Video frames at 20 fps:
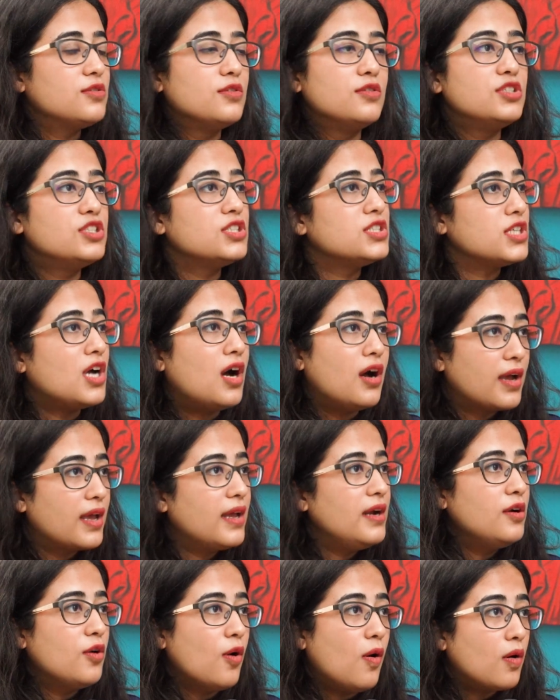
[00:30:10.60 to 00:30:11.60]
Shashank
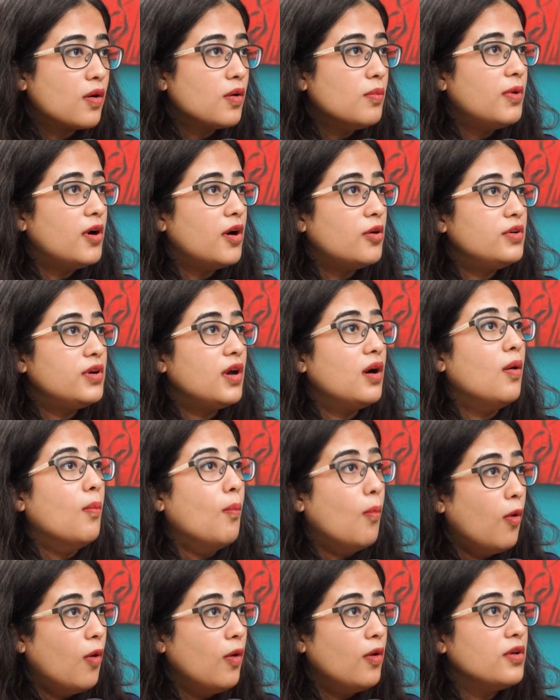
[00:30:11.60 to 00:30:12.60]
can talk about
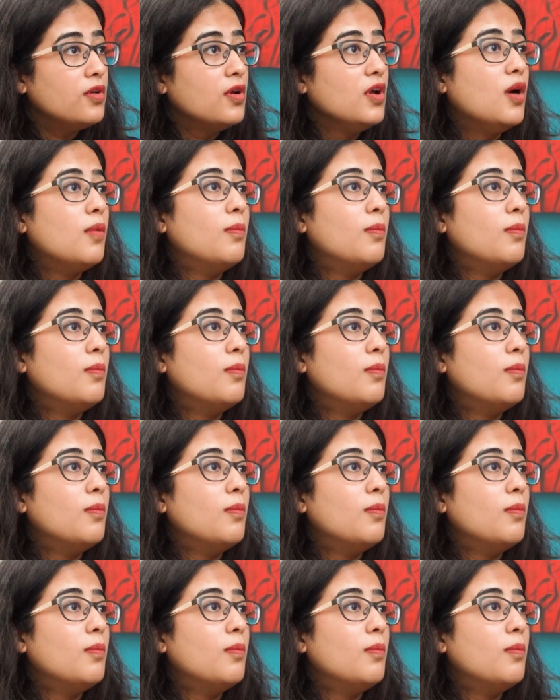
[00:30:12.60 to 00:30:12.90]
more,